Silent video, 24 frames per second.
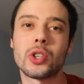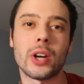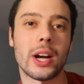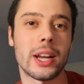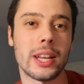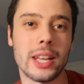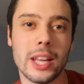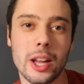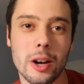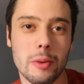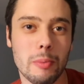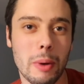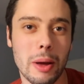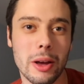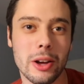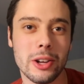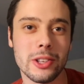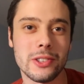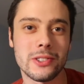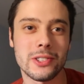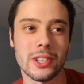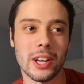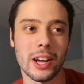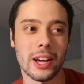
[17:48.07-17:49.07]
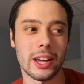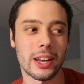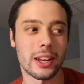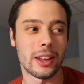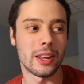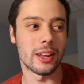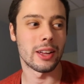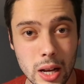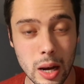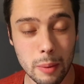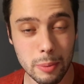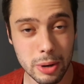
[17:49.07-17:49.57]
trying to get on my good side?
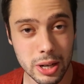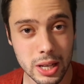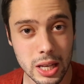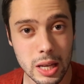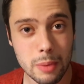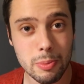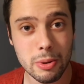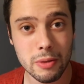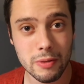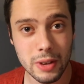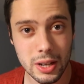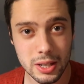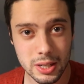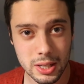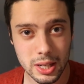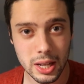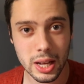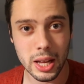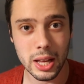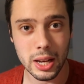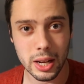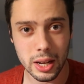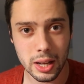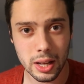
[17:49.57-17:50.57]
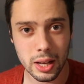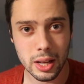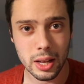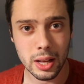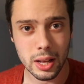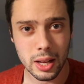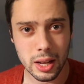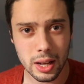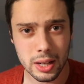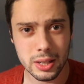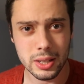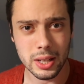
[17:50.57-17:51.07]
I'm gonna keep investigating
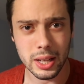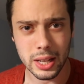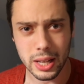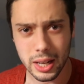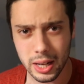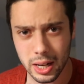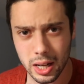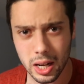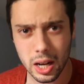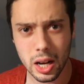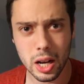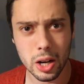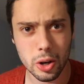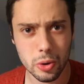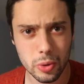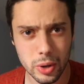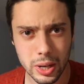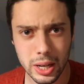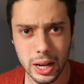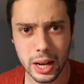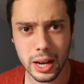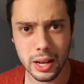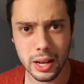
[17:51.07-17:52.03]
until I get a concrete